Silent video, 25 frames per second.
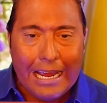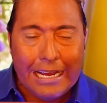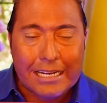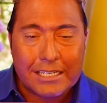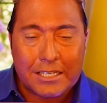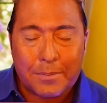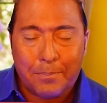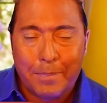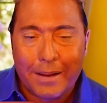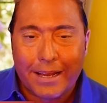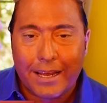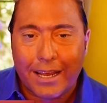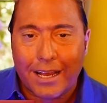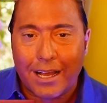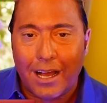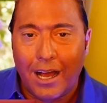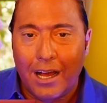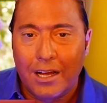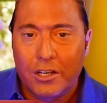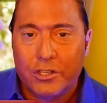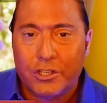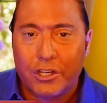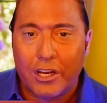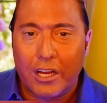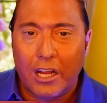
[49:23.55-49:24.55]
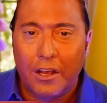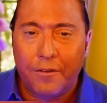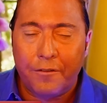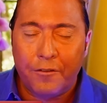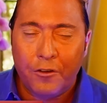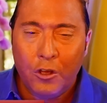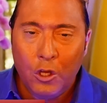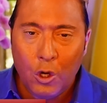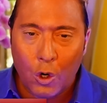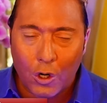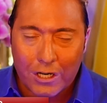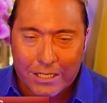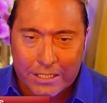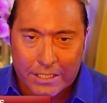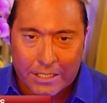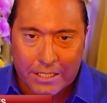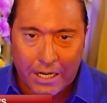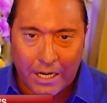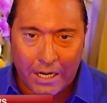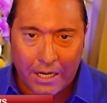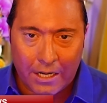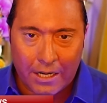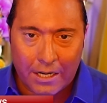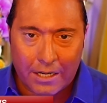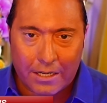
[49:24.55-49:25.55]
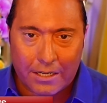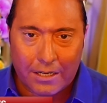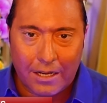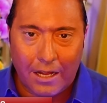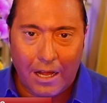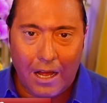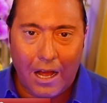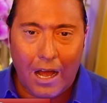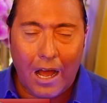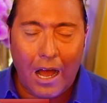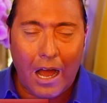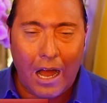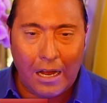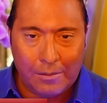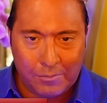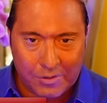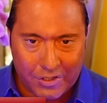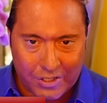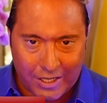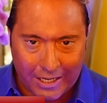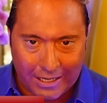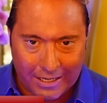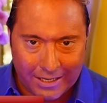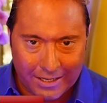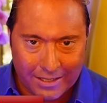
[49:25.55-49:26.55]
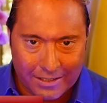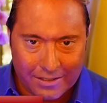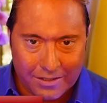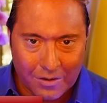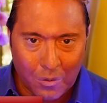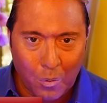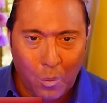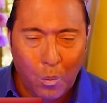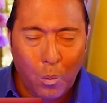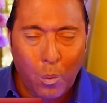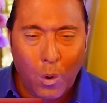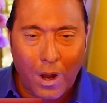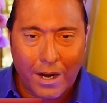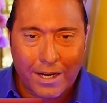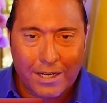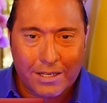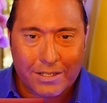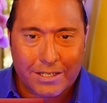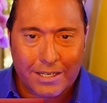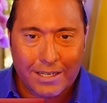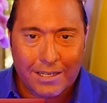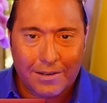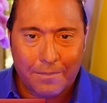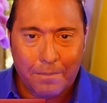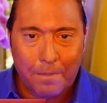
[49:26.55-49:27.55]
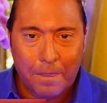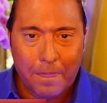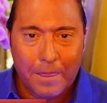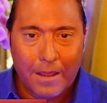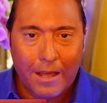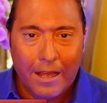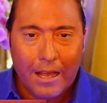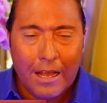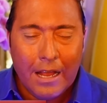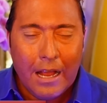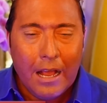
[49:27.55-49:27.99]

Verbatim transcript: is because if you're seeing it, I'm seeing it. What is it?